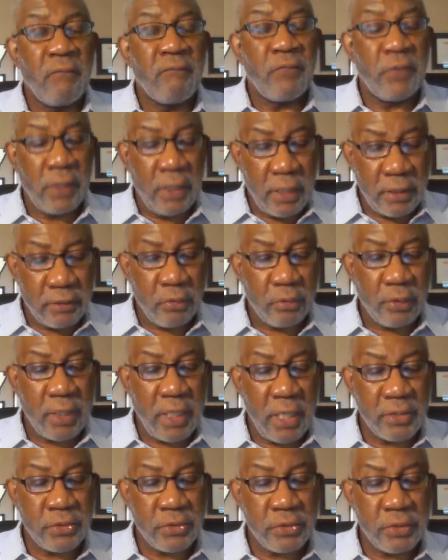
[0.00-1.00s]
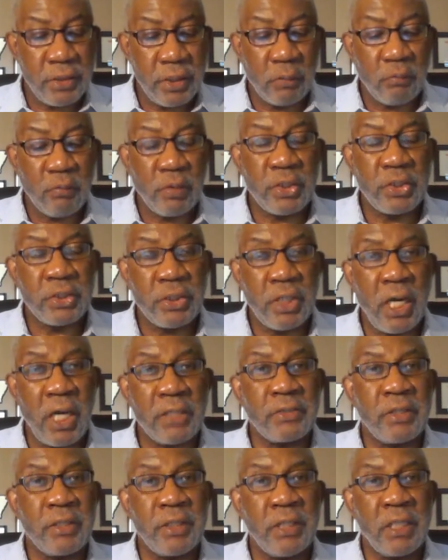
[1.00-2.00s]
Philando Castile was
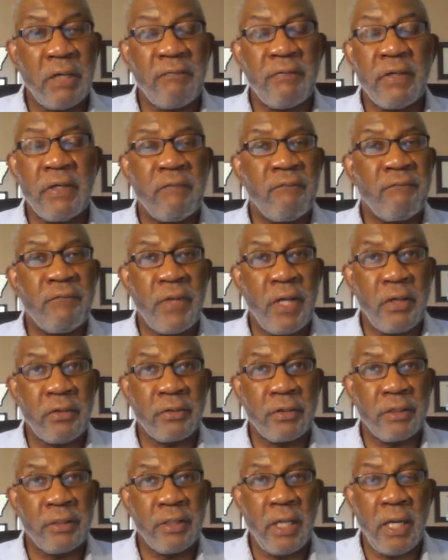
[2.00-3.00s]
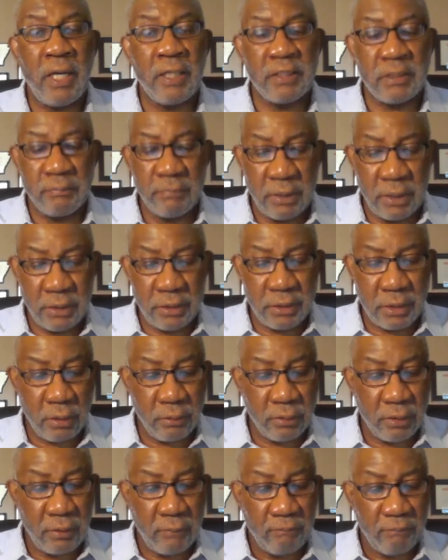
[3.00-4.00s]
shot to death in Falcon Heights,
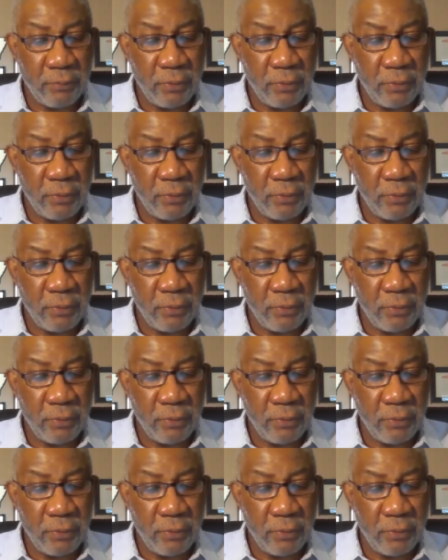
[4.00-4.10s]
Minnesota,